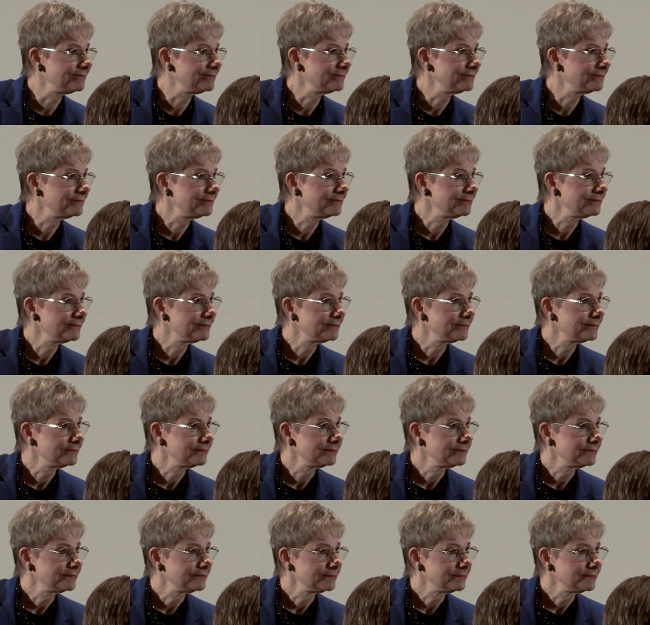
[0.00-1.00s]

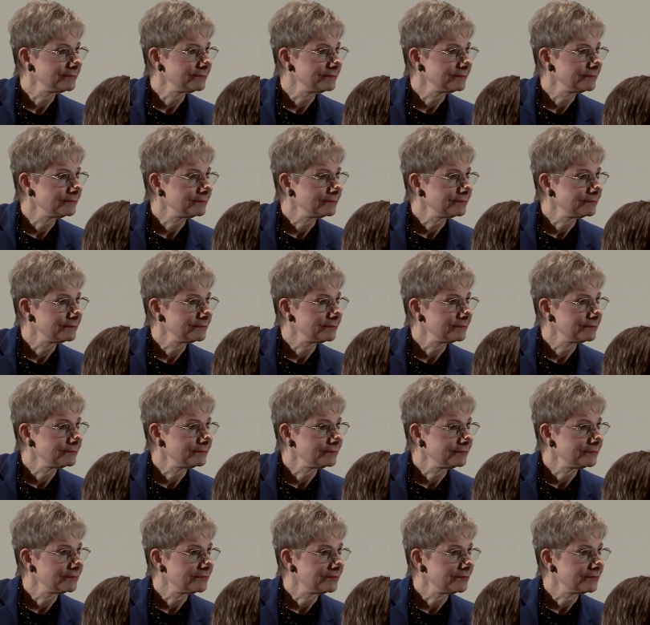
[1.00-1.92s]
(silence)